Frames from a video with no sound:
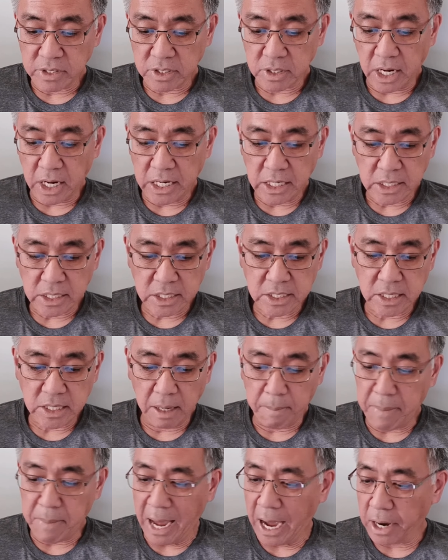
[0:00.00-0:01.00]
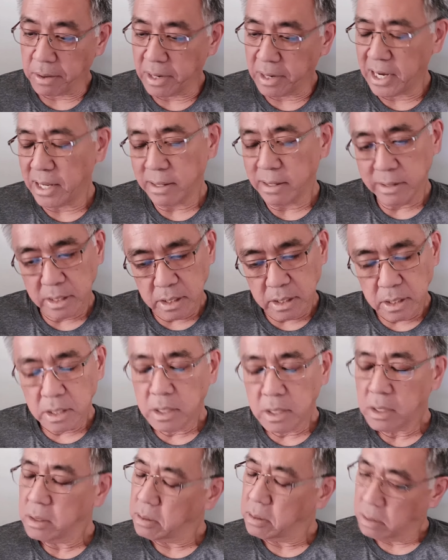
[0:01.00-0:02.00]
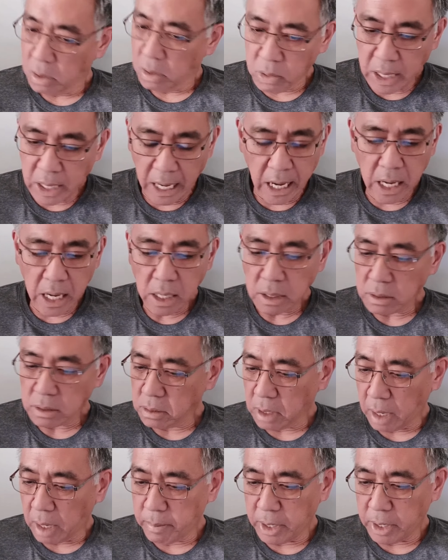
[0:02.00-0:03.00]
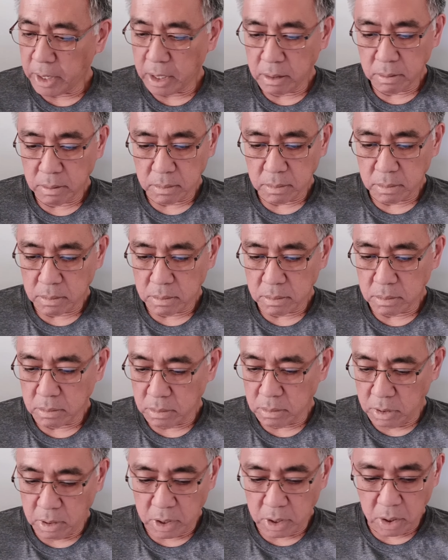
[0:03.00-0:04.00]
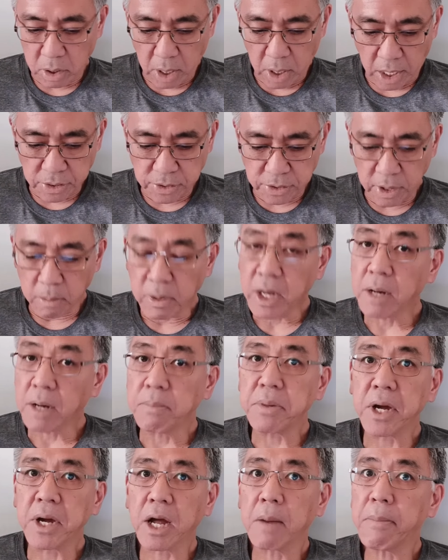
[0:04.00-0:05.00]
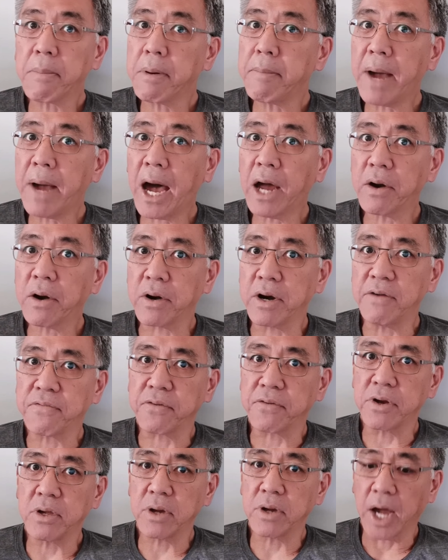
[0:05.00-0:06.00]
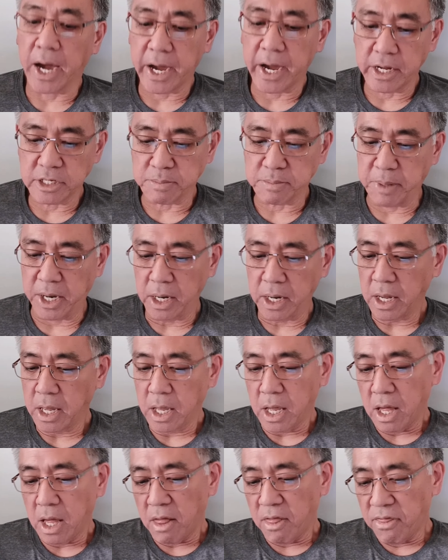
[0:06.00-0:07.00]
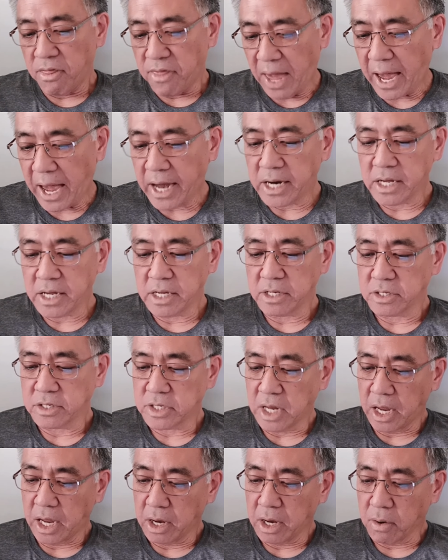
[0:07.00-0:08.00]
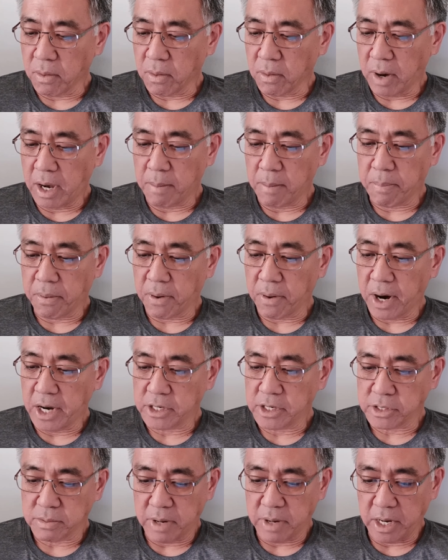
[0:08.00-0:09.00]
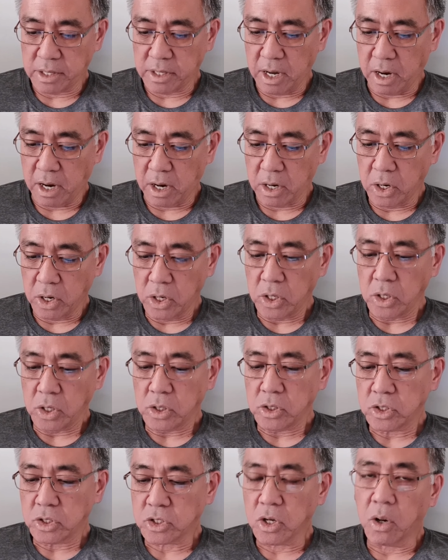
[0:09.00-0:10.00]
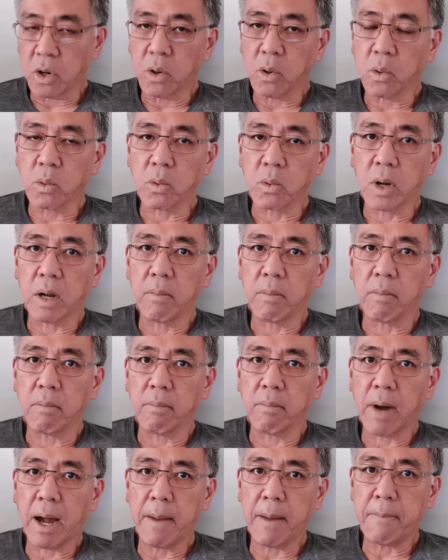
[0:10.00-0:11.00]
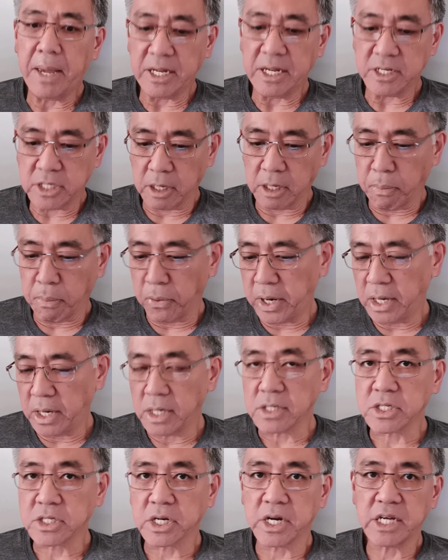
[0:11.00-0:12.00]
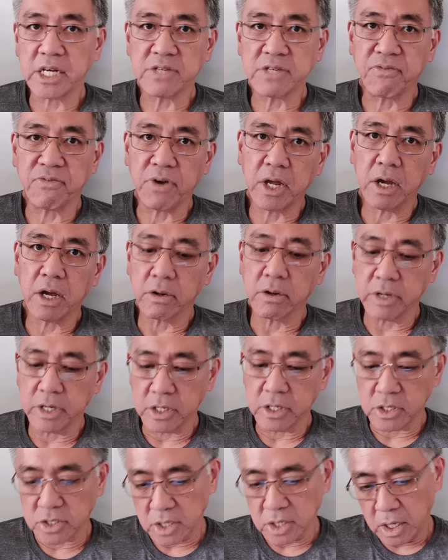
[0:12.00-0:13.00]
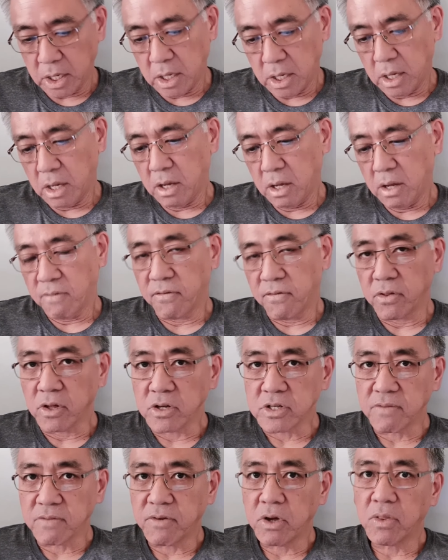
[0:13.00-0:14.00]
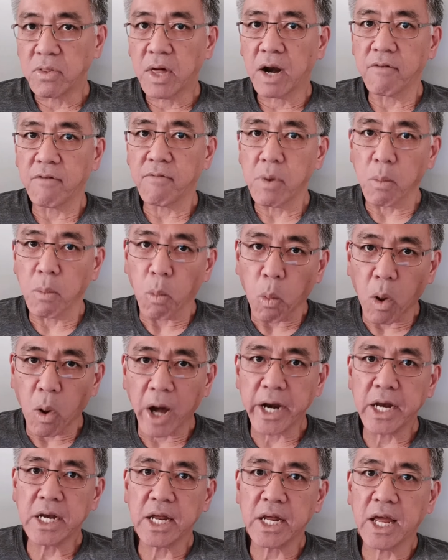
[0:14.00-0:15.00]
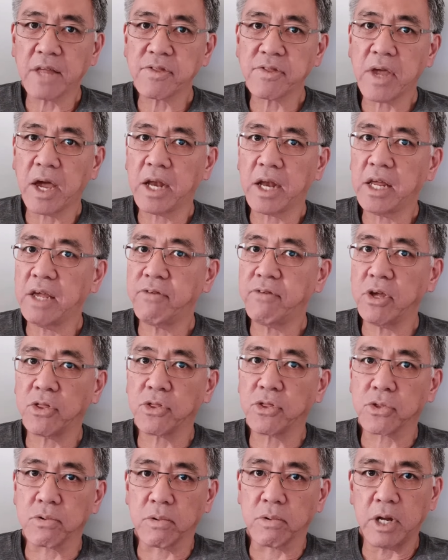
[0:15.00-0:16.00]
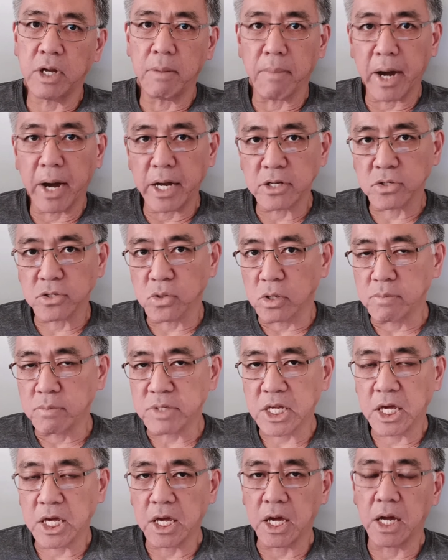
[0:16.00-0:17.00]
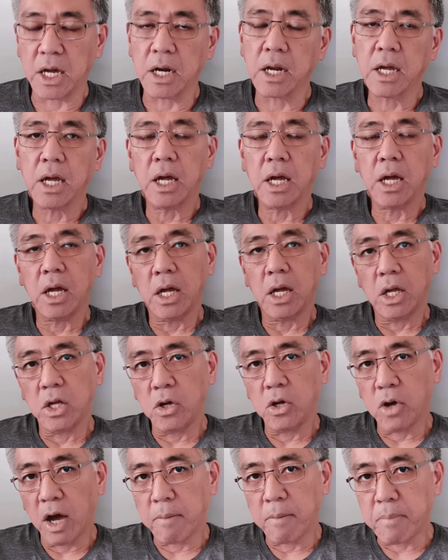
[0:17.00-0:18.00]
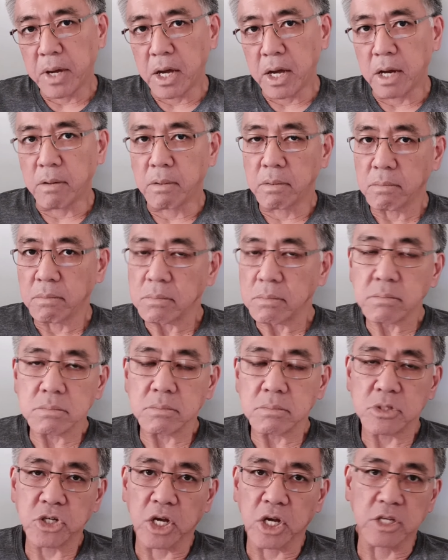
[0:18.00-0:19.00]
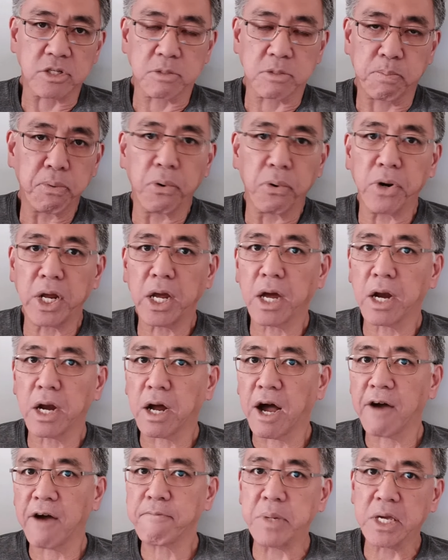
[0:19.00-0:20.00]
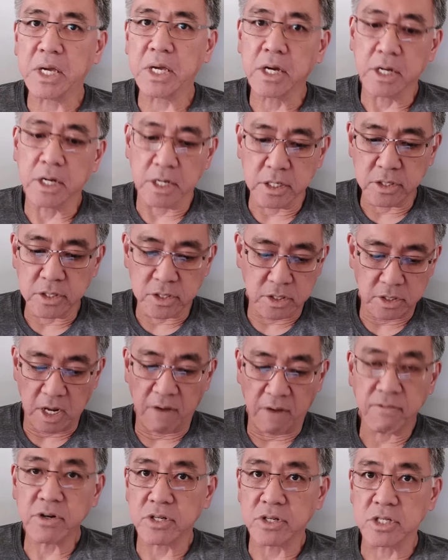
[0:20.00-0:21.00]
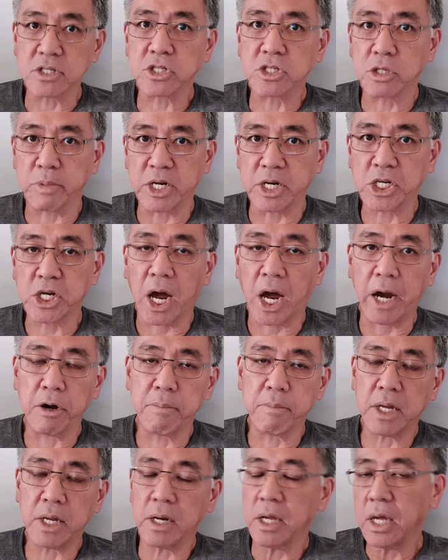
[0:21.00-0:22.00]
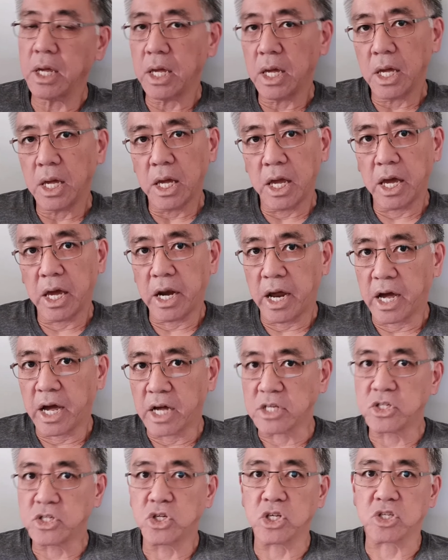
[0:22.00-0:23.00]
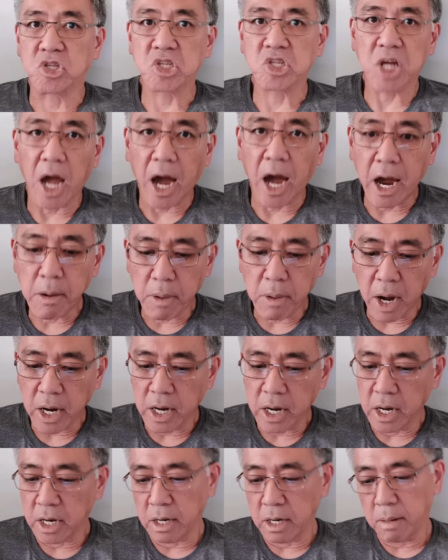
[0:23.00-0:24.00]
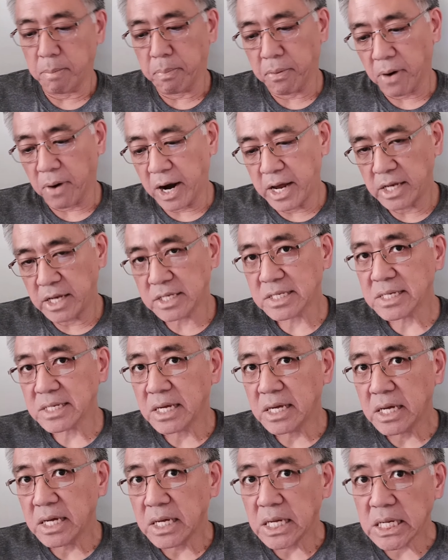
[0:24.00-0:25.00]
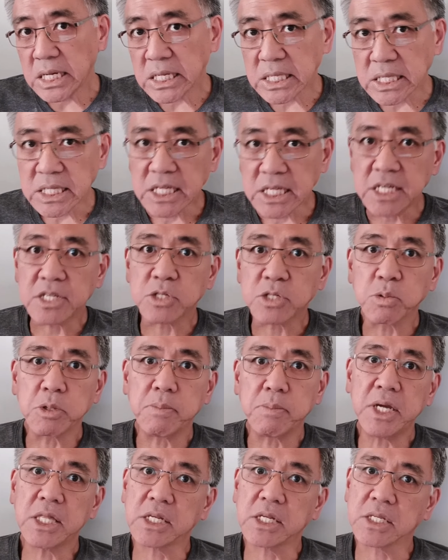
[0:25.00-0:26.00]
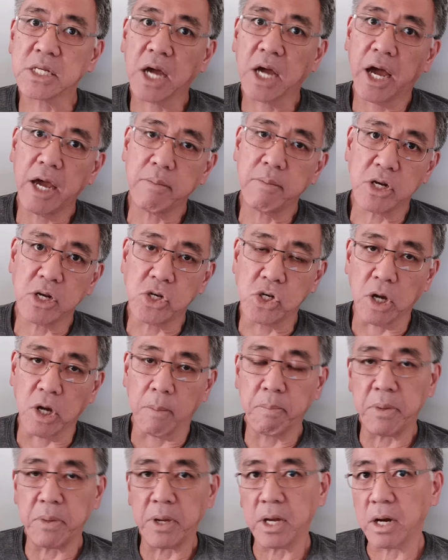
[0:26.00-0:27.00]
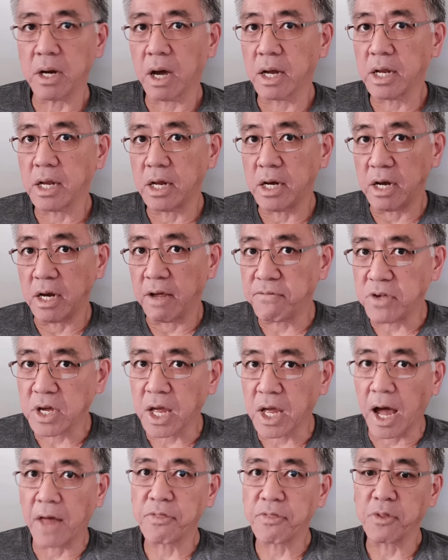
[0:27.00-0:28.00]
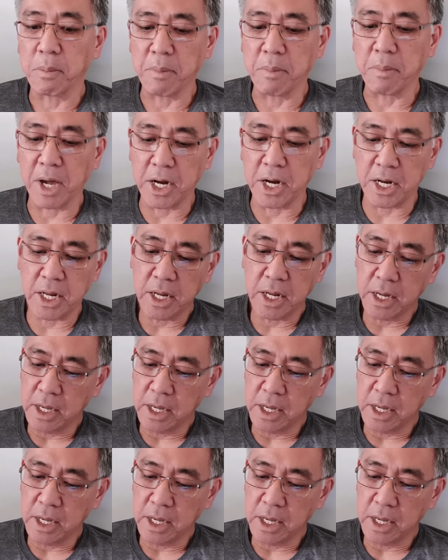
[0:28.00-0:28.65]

I didn't see a battery. Okay, I mean, I think we can pick up a battery for you guys, but that is a great price right there. So my basic point in today's video is, for those of you that have been wanting to get that EV3 Mindstorms kit, you have been just putting it off because ever since the retirement, it has just skyrocketed in price. This would be the time to jump in on it if you got the money.